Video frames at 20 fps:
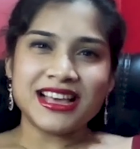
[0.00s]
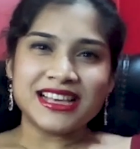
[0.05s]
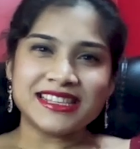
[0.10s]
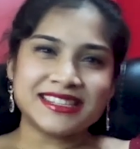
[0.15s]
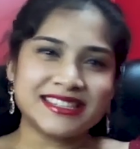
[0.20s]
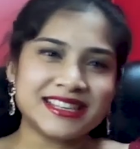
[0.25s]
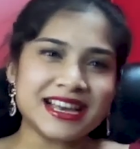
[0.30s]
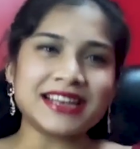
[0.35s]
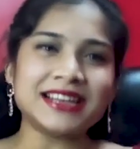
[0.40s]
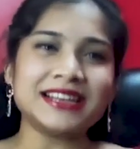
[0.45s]

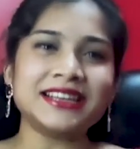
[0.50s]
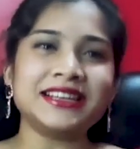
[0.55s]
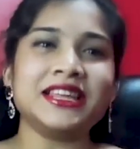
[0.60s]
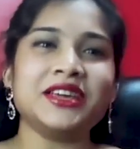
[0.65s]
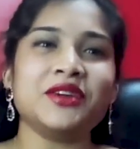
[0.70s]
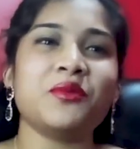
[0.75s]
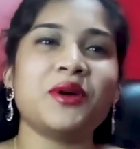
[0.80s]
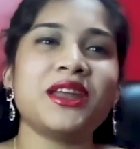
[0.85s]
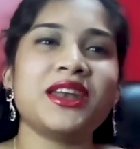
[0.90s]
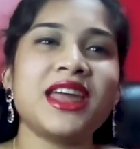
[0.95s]

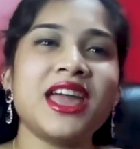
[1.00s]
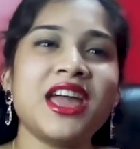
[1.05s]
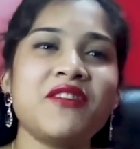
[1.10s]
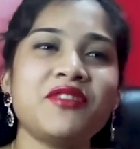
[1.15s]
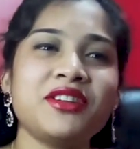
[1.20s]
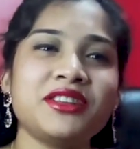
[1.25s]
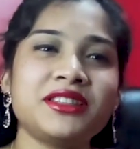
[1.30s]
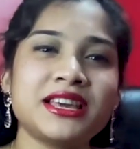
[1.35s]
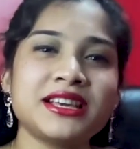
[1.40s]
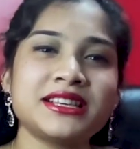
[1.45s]
Suddenly, when
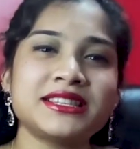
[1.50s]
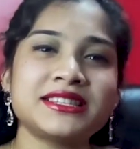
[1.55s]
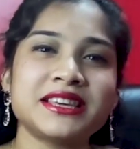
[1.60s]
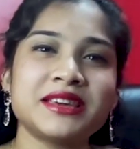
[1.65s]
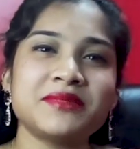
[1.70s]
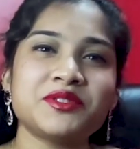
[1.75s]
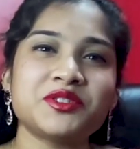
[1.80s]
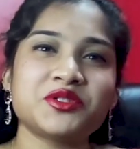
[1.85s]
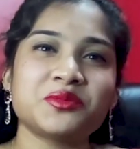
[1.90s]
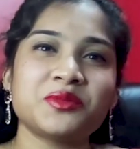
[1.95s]
everything
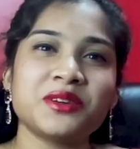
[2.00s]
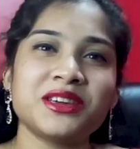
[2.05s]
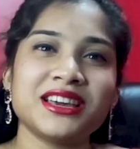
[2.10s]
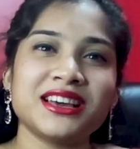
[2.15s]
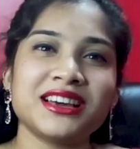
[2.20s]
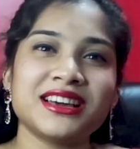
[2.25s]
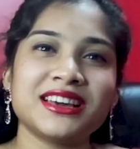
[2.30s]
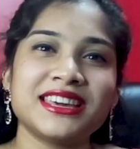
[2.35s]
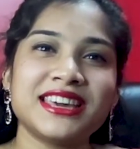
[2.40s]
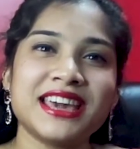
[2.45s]
seems to
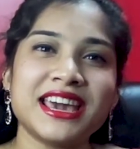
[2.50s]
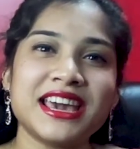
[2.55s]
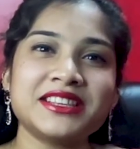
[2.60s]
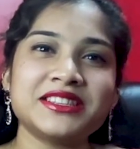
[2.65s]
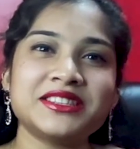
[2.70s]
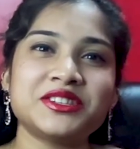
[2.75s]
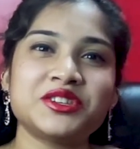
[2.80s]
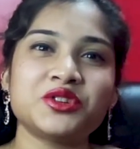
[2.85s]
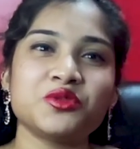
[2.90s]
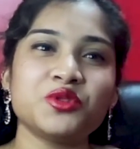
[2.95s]
be
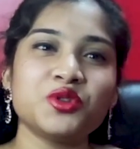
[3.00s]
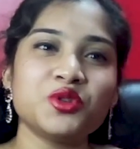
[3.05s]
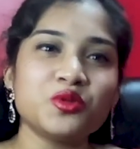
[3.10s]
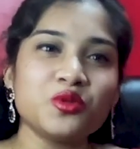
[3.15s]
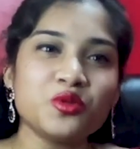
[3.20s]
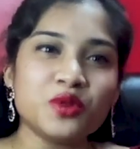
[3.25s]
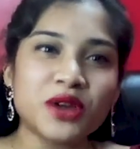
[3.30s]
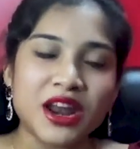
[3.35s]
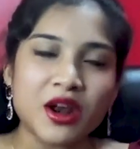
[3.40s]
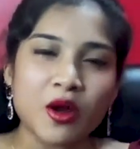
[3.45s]
against you,
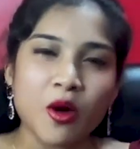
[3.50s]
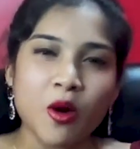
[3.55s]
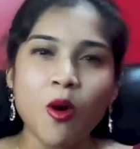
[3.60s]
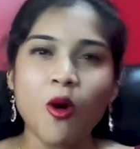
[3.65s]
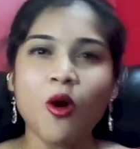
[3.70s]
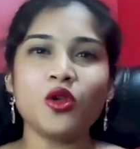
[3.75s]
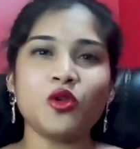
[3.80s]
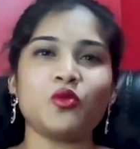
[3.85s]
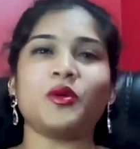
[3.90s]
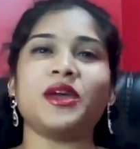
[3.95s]
you can
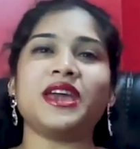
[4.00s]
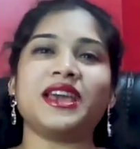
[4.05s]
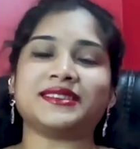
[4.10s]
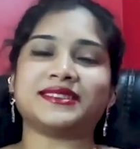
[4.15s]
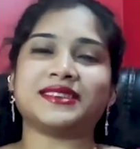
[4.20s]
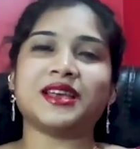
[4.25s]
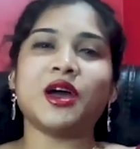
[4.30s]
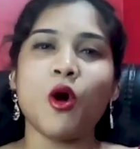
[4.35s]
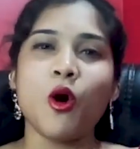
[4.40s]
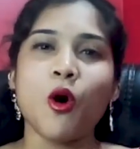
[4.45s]

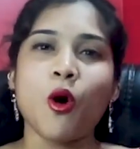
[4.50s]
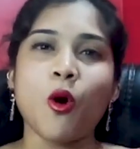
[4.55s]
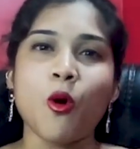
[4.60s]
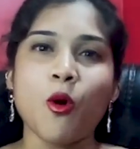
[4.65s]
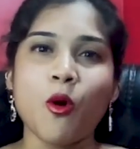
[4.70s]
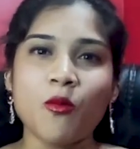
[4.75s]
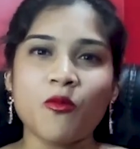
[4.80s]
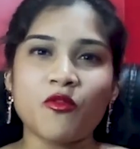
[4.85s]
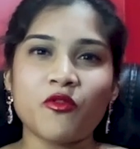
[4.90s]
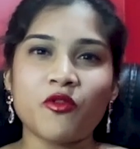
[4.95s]
always
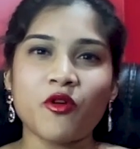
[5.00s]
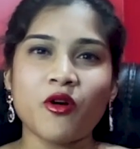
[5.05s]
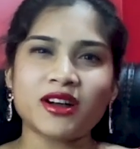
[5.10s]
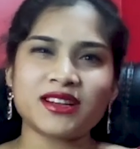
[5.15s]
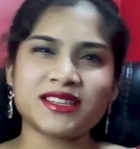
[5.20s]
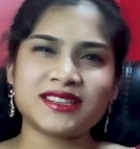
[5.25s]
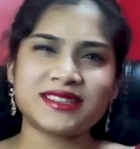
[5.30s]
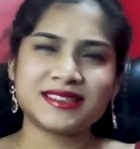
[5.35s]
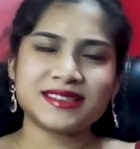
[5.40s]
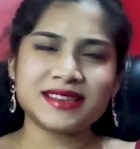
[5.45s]
hope
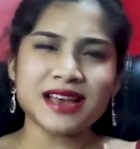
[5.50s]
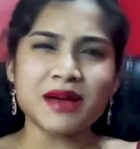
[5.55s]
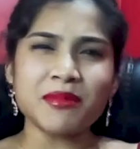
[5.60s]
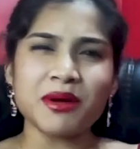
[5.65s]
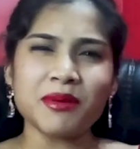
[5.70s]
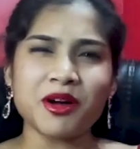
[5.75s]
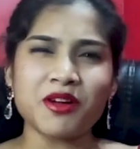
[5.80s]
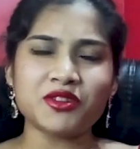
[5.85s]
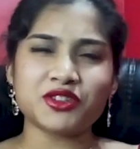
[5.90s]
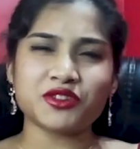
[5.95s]
for some
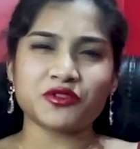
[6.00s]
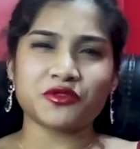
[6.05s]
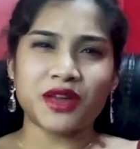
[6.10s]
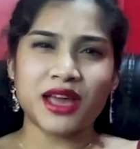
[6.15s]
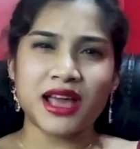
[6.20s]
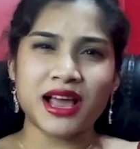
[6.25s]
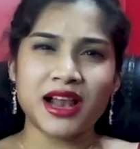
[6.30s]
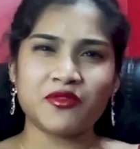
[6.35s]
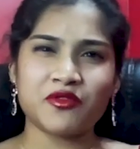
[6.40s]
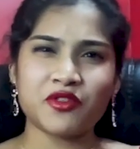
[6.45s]
amount of
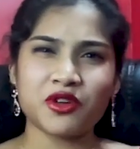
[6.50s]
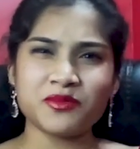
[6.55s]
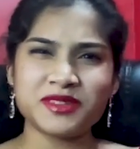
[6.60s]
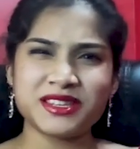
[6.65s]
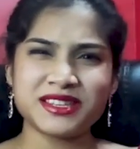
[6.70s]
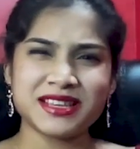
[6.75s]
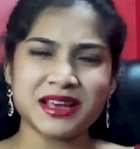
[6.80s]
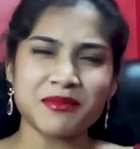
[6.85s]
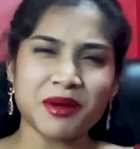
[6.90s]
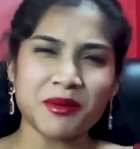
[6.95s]
help from
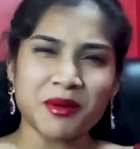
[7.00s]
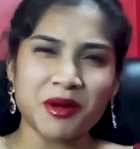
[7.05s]
some